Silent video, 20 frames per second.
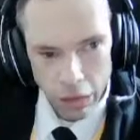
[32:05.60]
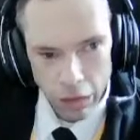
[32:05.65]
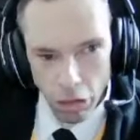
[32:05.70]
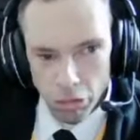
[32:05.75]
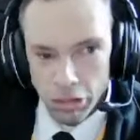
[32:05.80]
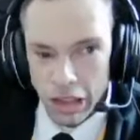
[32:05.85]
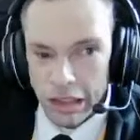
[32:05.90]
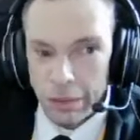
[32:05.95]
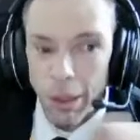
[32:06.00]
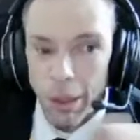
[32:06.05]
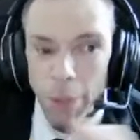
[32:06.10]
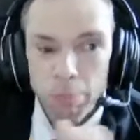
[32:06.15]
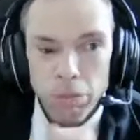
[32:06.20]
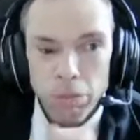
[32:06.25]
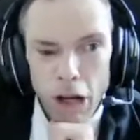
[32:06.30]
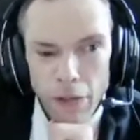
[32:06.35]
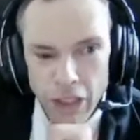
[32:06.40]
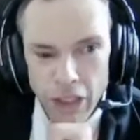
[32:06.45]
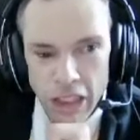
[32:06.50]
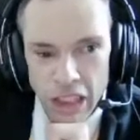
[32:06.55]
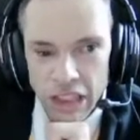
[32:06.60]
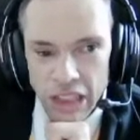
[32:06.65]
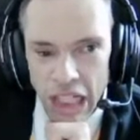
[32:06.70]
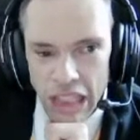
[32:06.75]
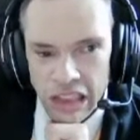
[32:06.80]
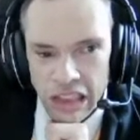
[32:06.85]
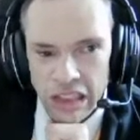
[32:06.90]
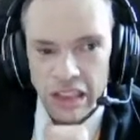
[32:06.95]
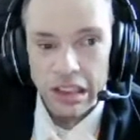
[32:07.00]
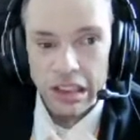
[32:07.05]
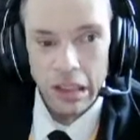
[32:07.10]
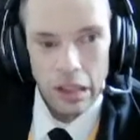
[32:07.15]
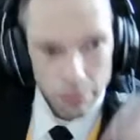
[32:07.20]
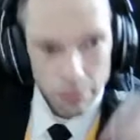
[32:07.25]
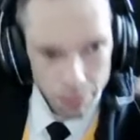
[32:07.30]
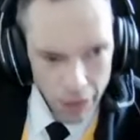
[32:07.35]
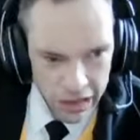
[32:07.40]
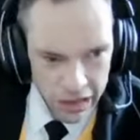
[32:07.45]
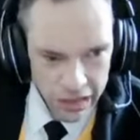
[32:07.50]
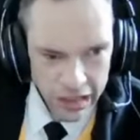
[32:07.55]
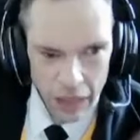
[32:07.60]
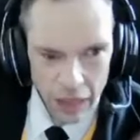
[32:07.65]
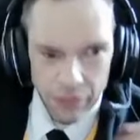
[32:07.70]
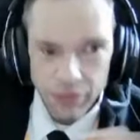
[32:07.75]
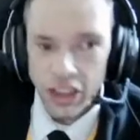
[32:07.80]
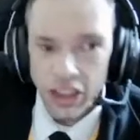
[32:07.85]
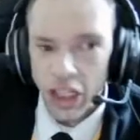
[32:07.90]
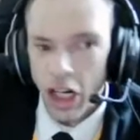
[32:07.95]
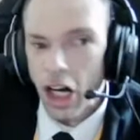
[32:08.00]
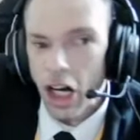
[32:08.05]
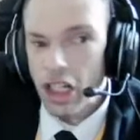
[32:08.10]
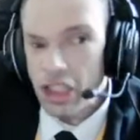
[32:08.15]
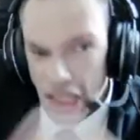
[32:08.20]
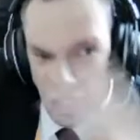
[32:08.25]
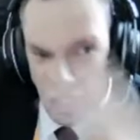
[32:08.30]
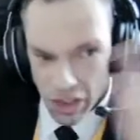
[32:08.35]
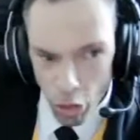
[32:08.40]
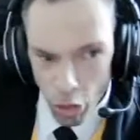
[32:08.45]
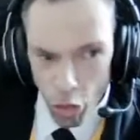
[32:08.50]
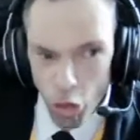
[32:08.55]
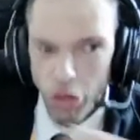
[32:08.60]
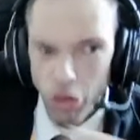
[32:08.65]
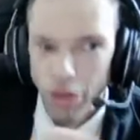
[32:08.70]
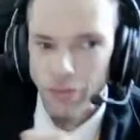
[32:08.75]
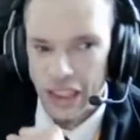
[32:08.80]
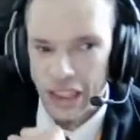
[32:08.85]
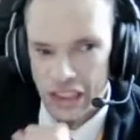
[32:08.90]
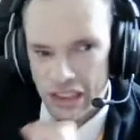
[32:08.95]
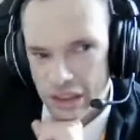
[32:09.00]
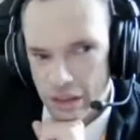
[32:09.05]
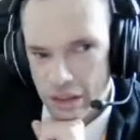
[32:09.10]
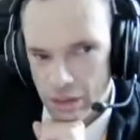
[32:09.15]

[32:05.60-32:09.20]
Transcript: so does my private connections, my safeguard, and all of it.